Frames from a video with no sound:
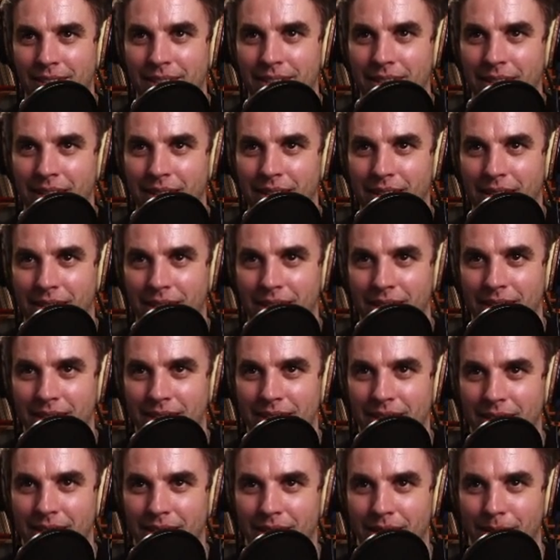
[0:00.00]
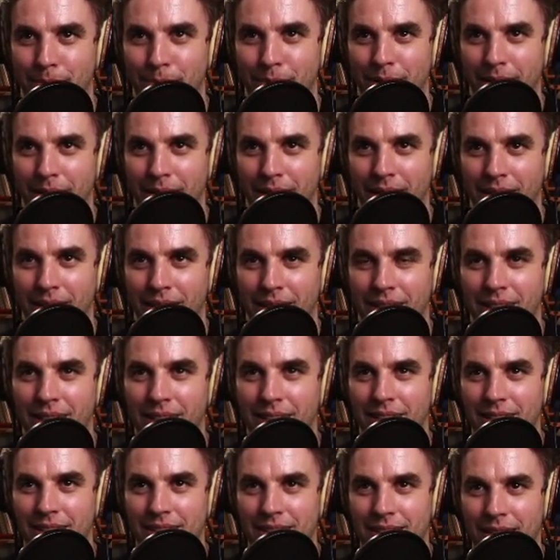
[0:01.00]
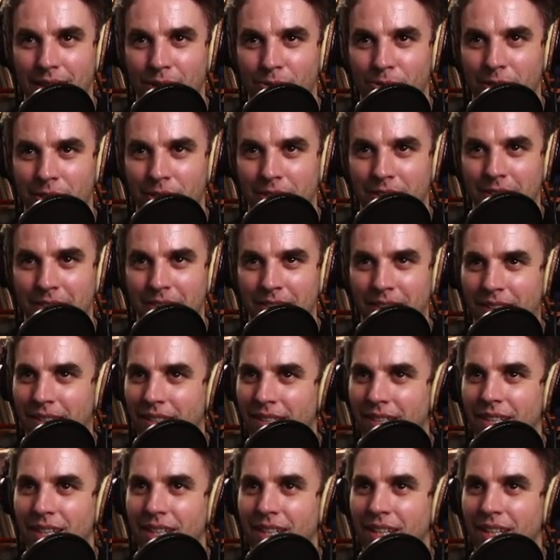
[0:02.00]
took a pretty downward turn.